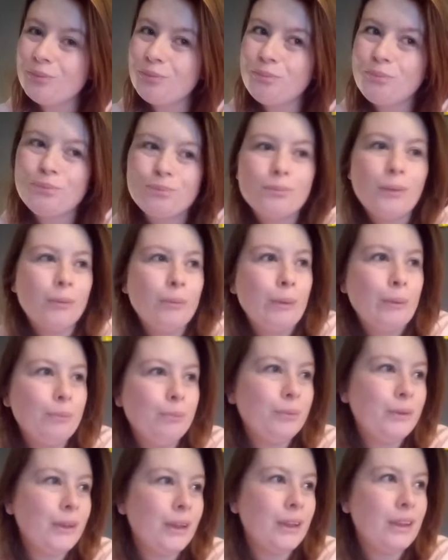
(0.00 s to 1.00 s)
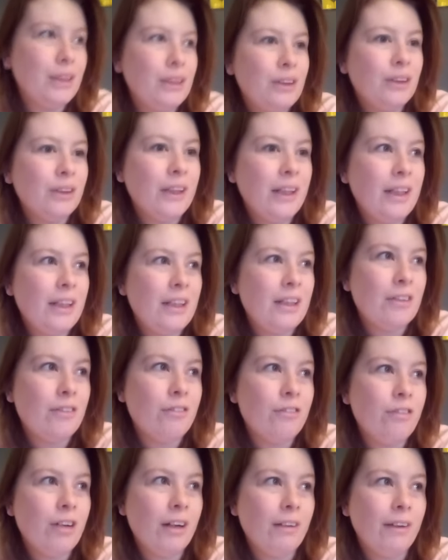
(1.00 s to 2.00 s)
My room's looking
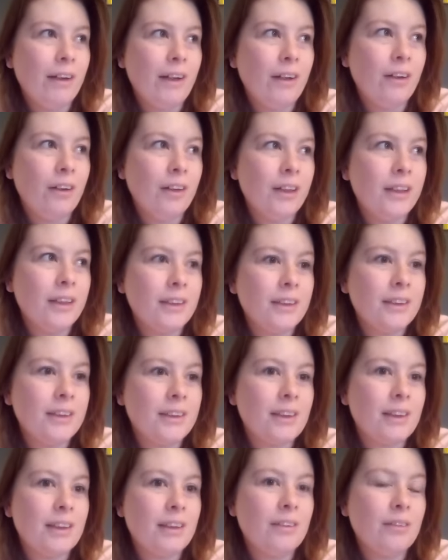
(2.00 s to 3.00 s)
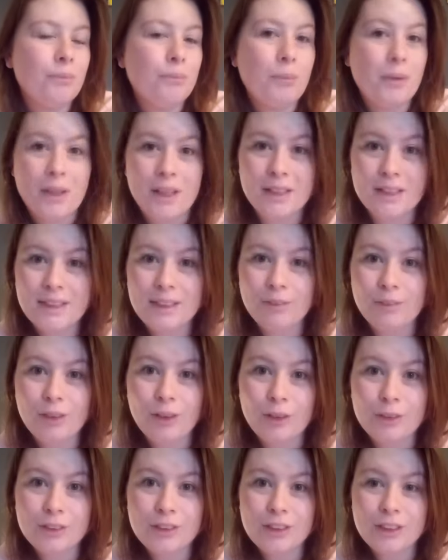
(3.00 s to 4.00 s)
very nice, but there's still a
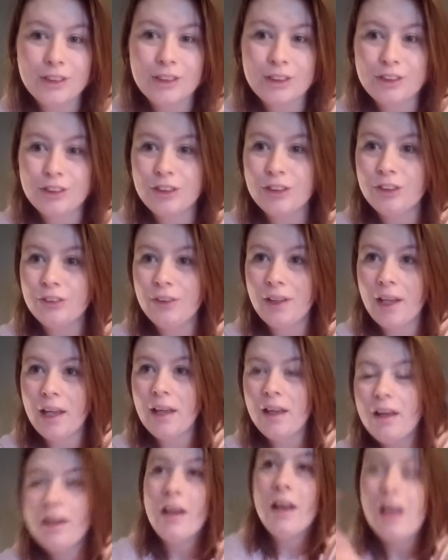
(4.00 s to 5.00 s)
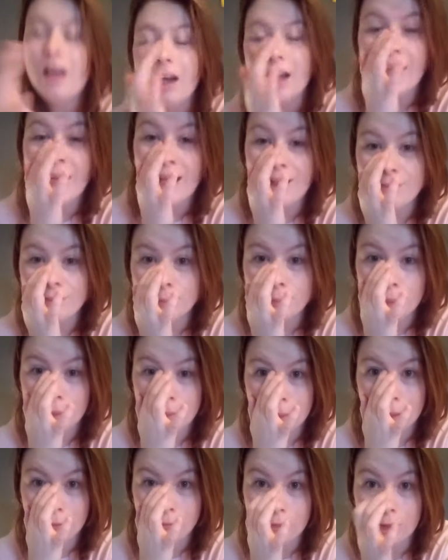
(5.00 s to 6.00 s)
lot to do yet. I haven't put my
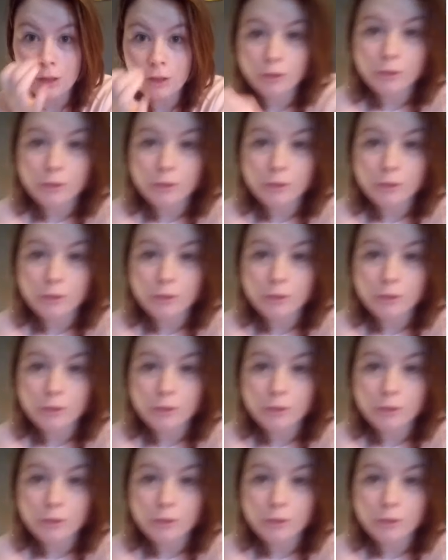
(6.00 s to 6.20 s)
rug on the